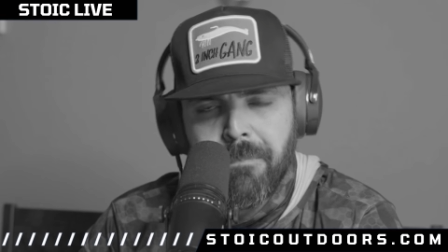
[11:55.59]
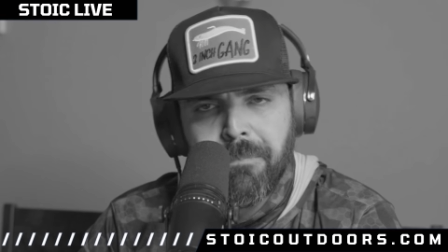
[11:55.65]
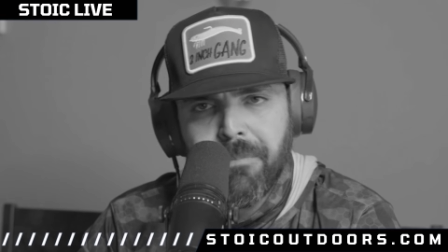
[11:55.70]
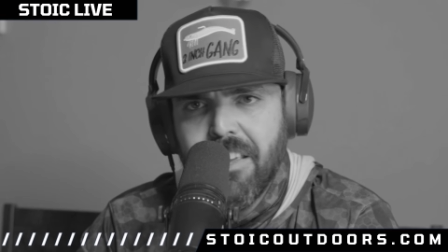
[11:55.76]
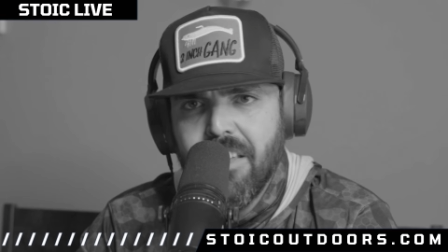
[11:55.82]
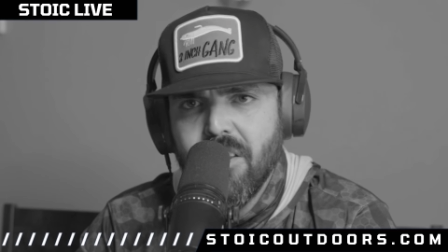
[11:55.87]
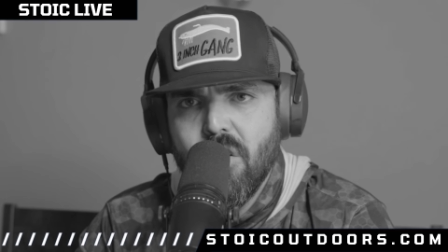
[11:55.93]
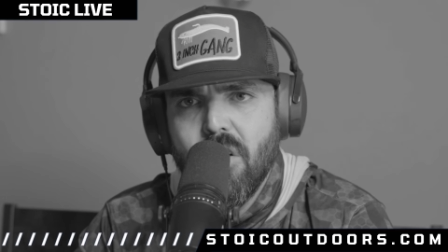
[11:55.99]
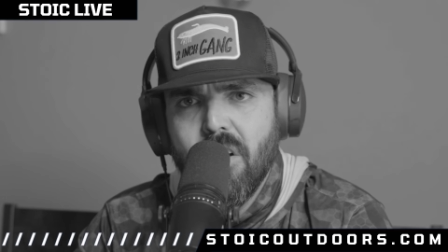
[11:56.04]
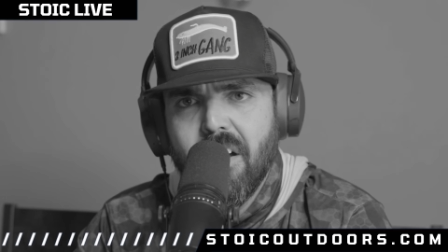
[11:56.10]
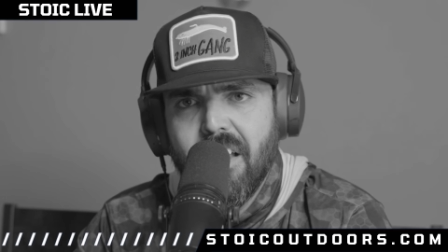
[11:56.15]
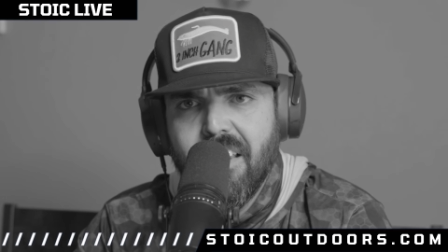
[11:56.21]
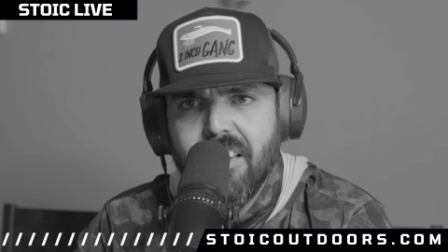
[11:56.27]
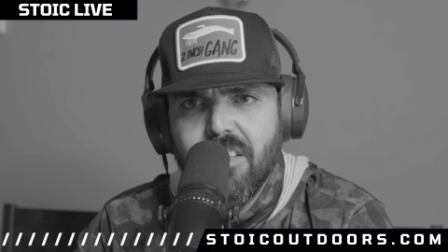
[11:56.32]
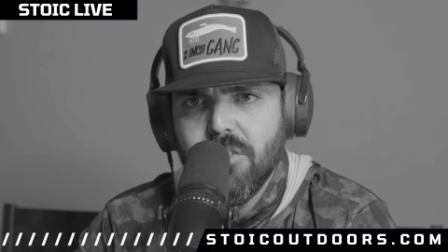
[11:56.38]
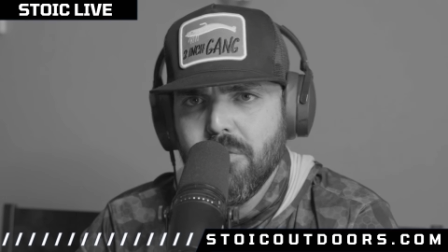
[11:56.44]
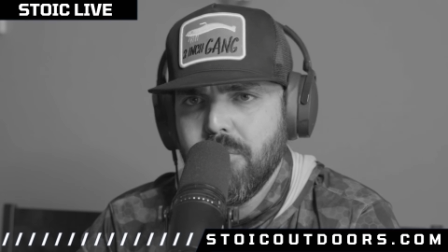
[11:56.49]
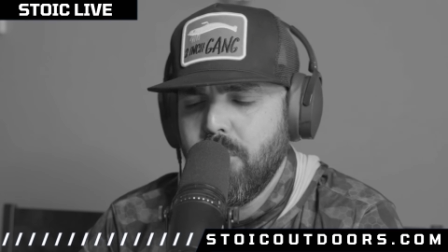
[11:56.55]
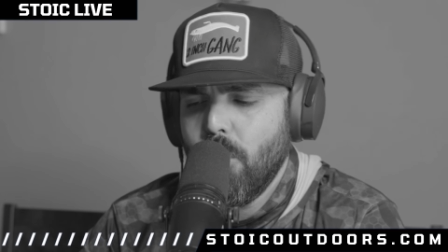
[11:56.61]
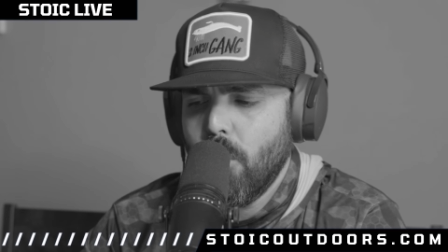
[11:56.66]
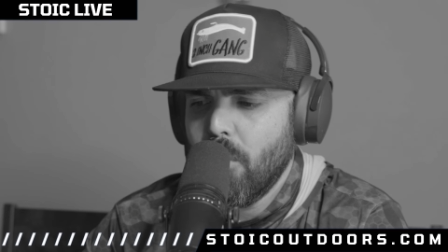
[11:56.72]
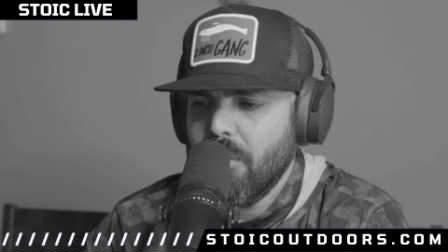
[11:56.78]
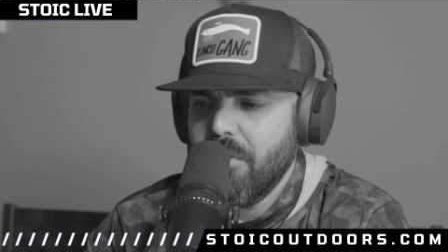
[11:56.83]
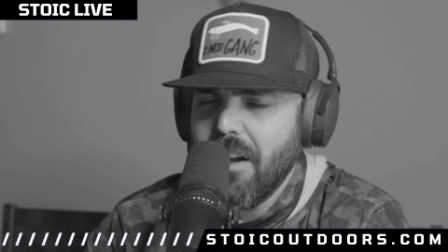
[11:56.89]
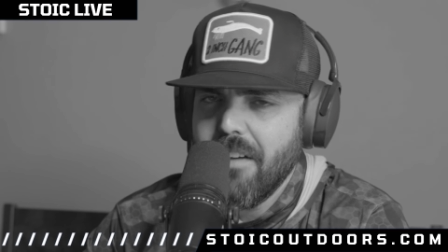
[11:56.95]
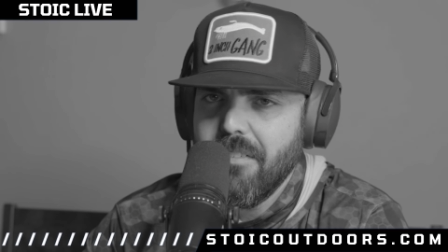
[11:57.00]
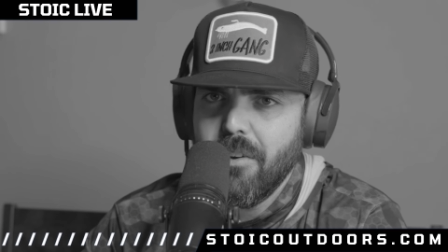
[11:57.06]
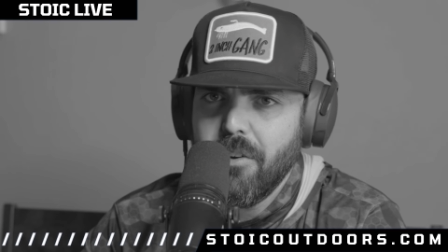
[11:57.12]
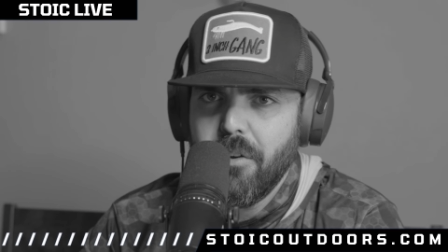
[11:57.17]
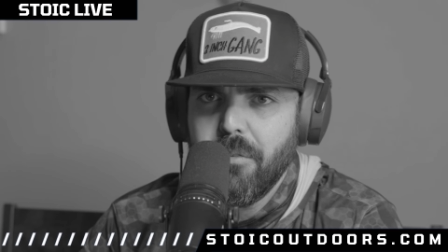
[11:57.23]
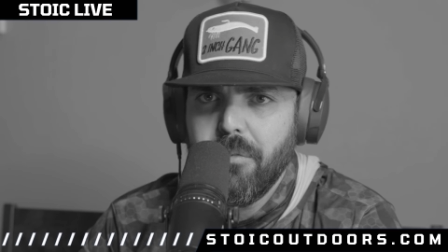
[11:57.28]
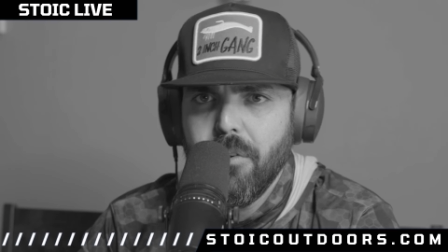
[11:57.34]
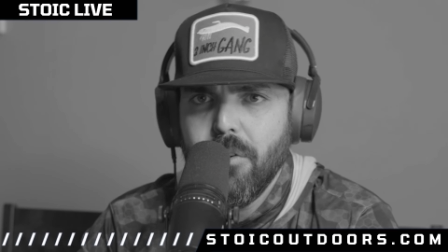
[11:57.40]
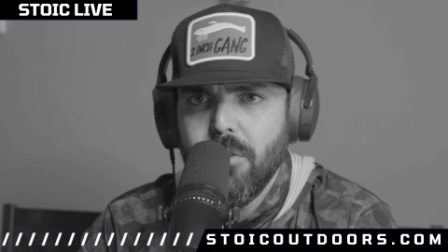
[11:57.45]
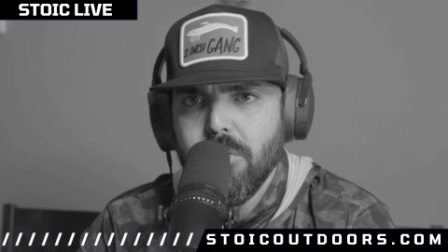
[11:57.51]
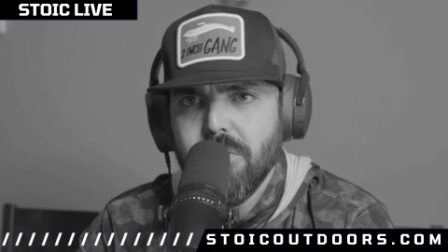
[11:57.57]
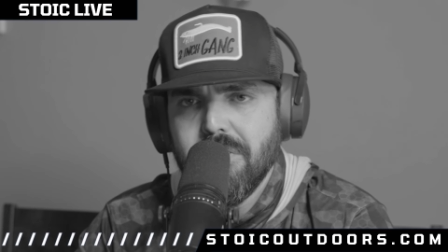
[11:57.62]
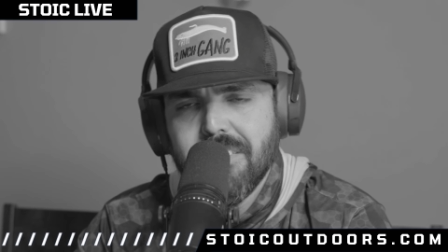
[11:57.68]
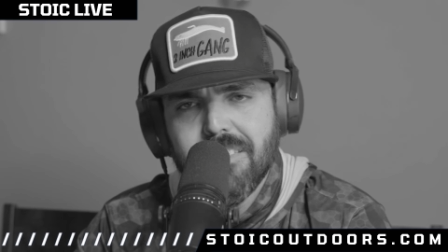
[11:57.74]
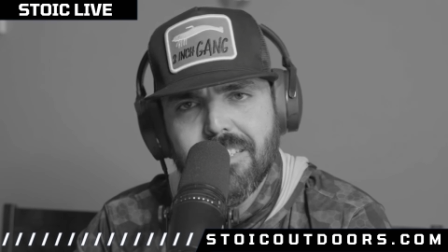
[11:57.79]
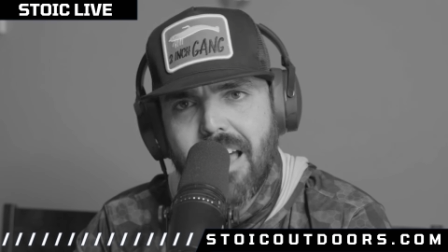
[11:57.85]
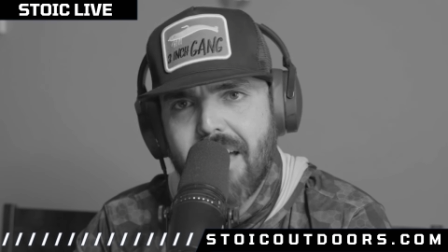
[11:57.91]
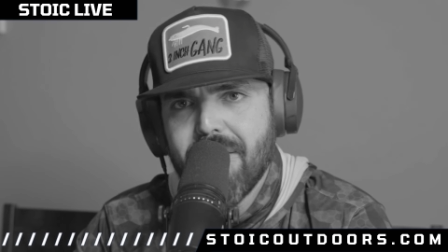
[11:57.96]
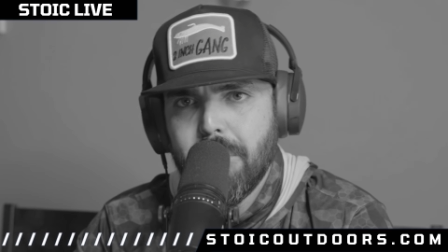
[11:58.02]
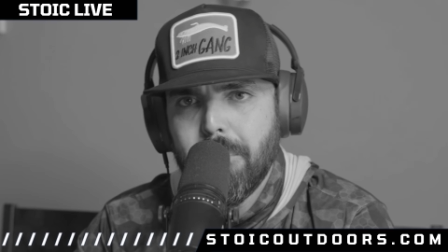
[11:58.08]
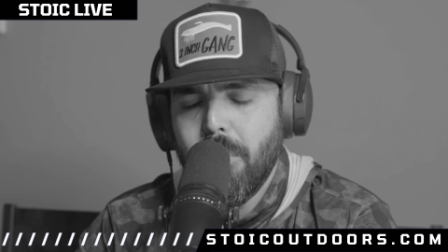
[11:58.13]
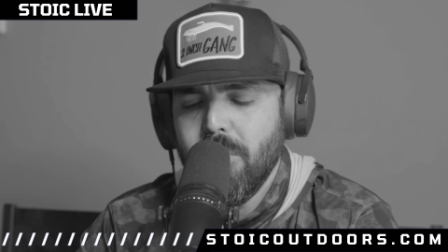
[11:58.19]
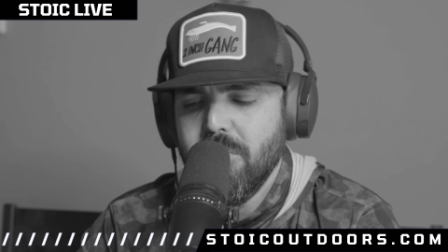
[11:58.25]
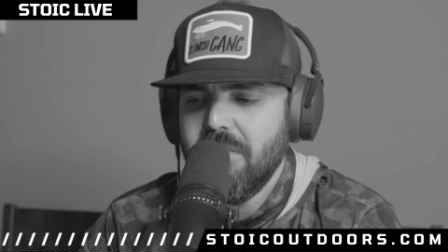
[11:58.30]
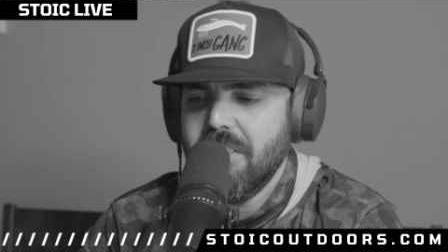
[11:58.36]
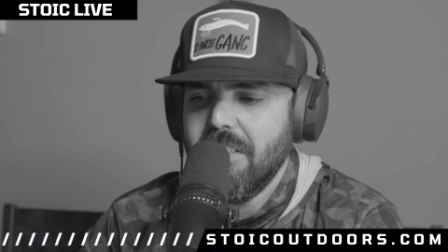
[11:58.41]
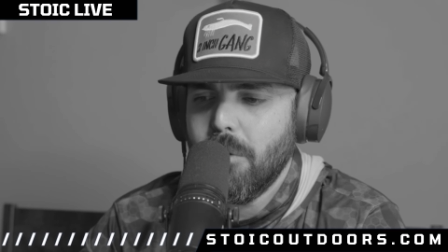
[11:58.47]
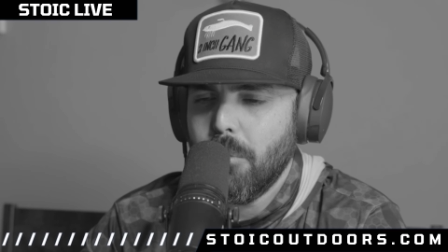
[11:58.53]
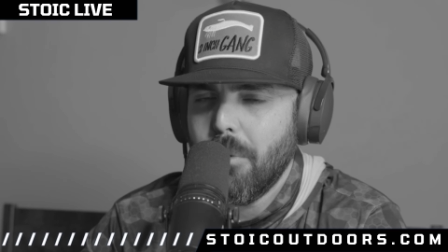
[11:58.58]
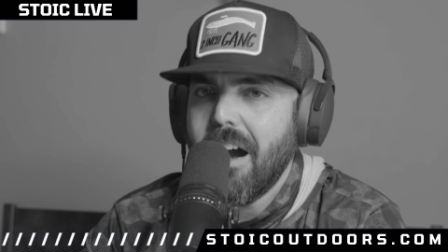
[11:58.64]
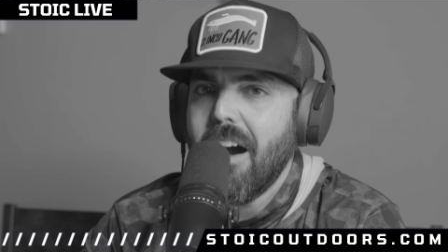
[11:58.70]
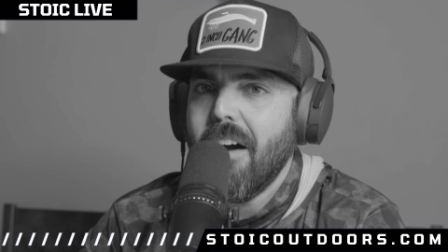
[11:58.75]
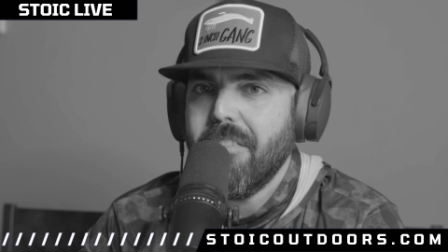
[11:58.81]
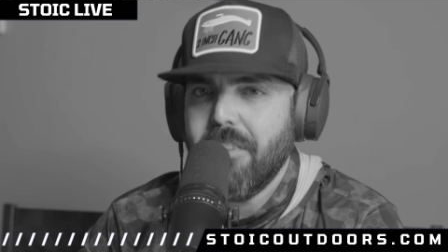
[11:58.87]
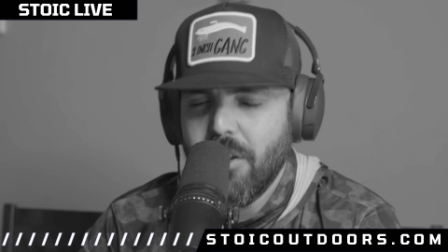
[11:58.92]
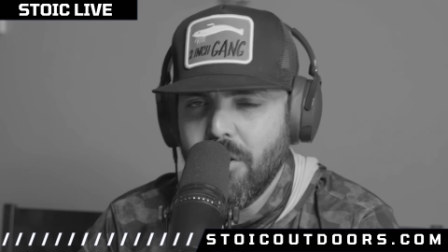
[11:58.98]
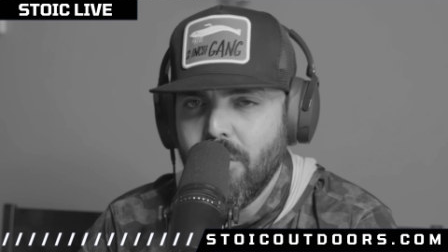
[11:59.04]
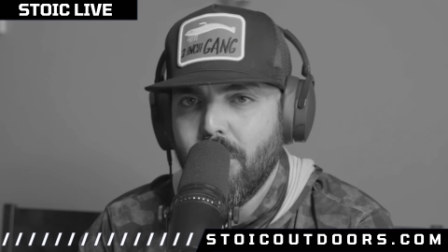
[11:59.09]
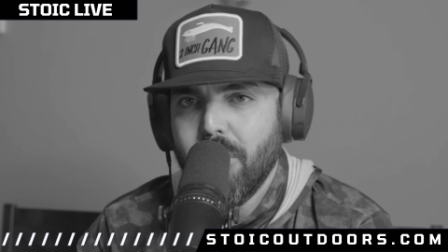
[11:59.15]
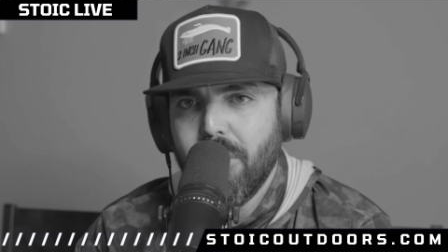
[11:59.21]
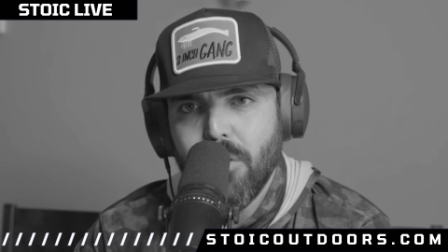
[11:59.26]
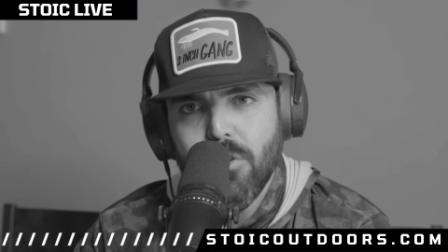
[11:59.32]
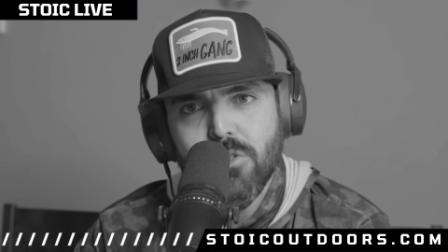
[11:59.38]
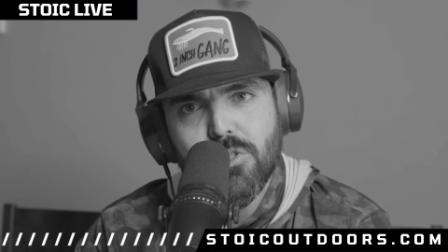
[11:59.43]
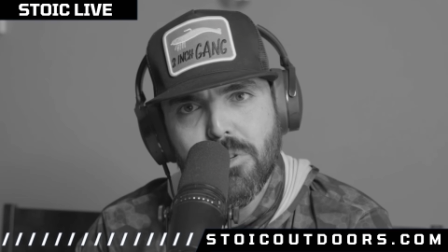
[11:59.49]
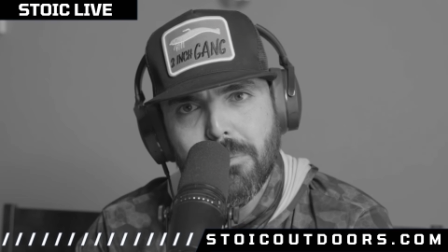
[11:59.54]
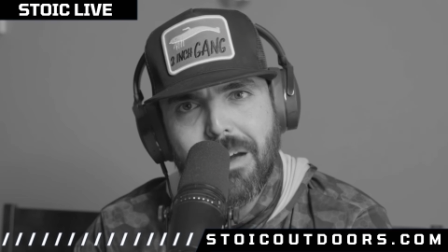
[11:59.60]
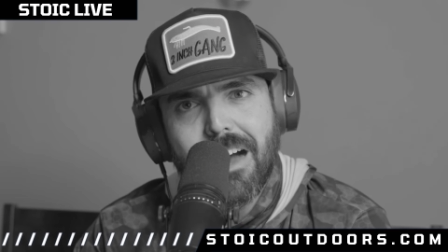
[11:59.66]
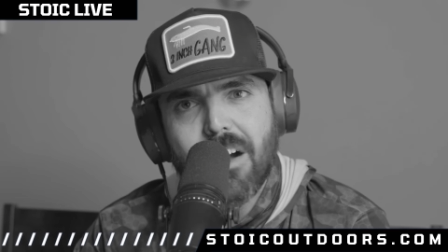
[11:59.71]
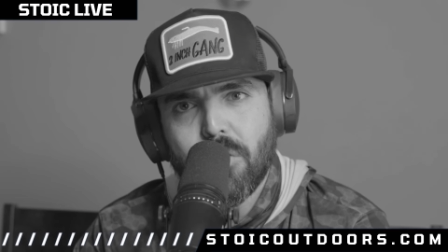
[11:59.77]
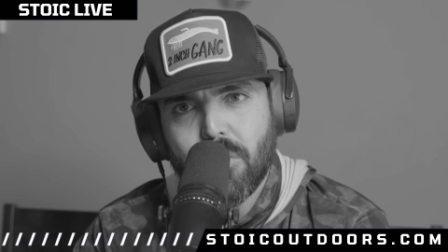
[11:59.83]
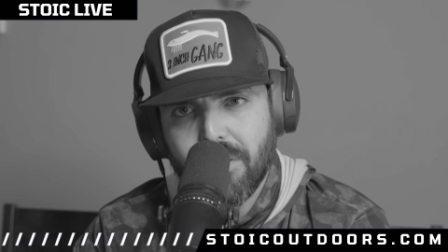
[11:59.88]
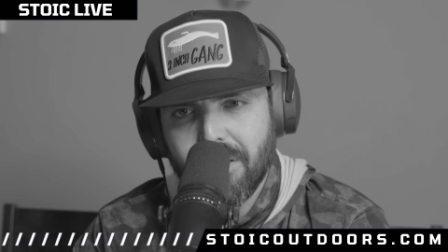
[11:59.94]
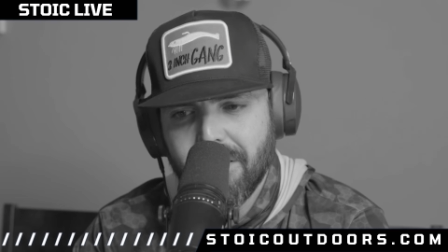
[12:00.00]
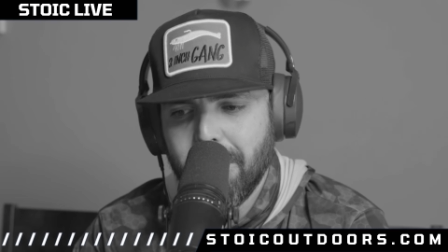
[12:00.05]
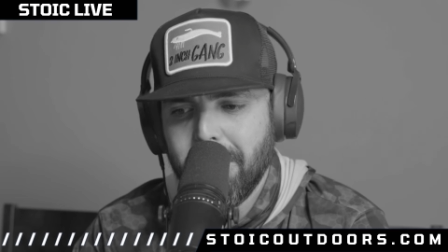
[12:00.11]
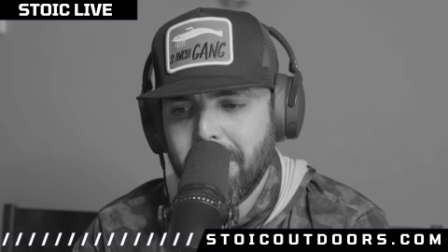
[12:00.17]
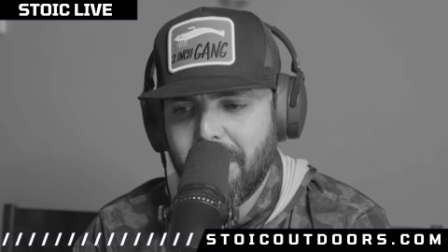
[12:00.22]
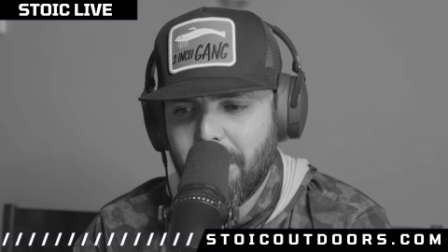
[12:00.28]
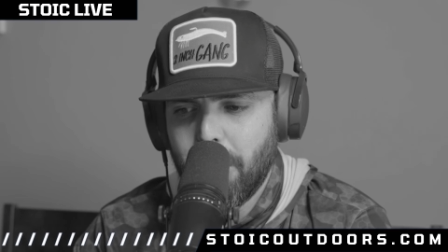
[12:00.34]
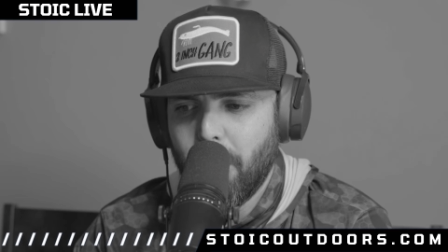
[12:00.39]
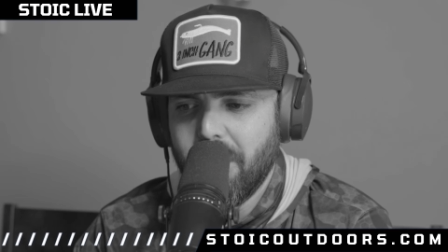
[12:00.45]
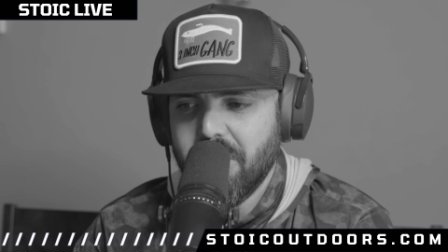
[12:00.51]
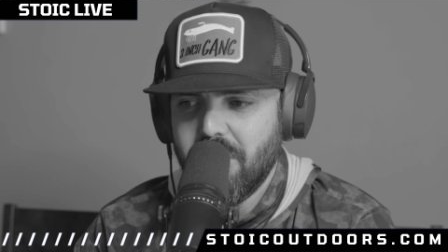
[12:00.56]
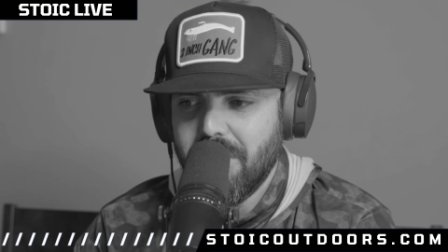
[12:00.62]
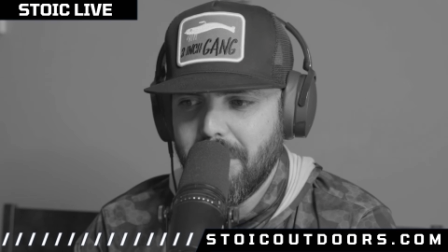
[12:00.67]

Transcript: you know, at least four or 500 views since I haven't posted in a while that, you know, the YouTube algorithm wants you